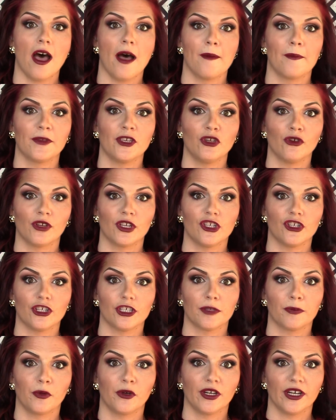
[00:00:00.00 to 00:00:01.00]
You can
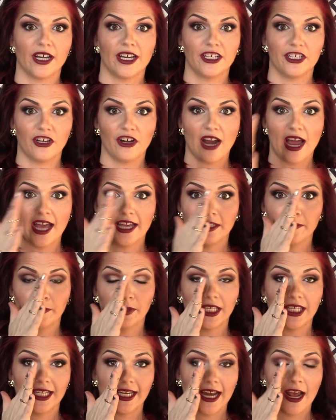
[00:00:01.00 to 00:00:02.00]
just put it under your eyes,
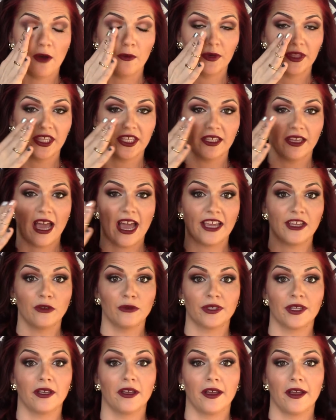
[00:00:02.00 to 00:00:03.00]
blend it out with I
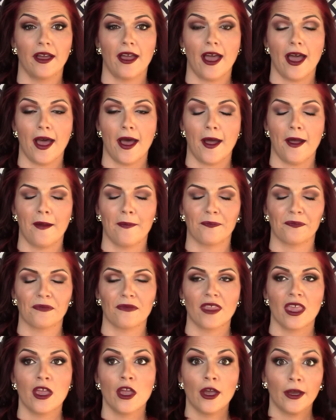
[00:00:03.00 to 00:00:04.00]
use a
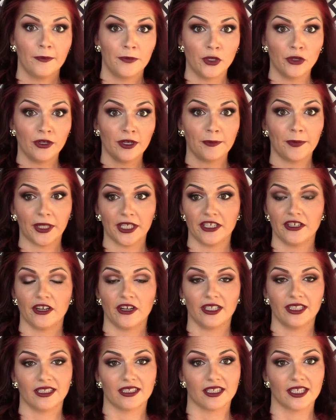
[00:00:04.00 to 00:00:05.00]
beauty
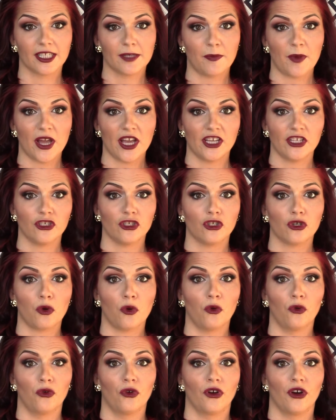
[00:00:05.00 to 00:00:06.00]
blender, a little sponge,
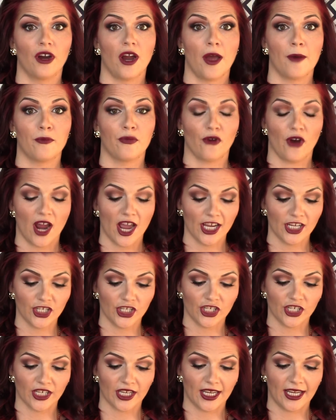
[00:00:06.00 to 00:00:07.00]
or a
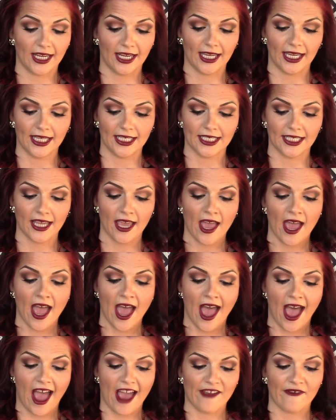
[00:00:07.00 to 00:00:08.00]
brush, and
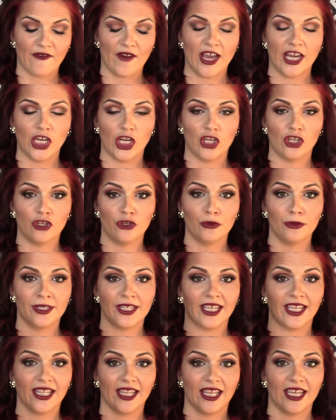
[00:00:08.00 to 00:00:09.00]
I find
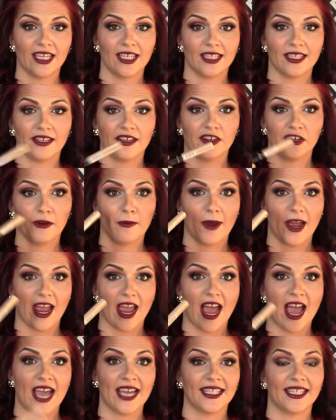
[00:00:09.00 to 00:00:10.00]
using this under
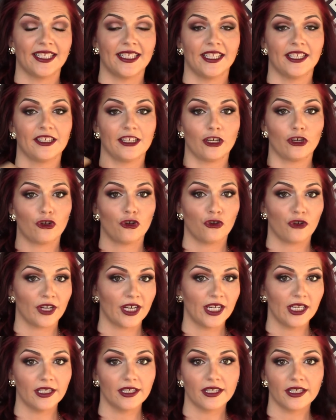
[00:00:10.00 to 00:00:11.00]
my eyes, it doesn't
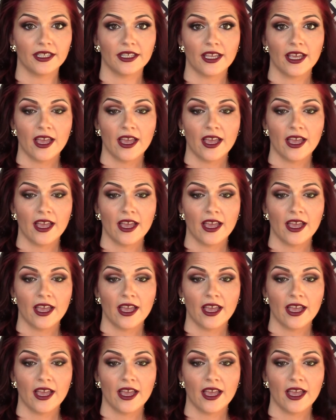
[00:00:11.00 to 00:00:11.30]
crease,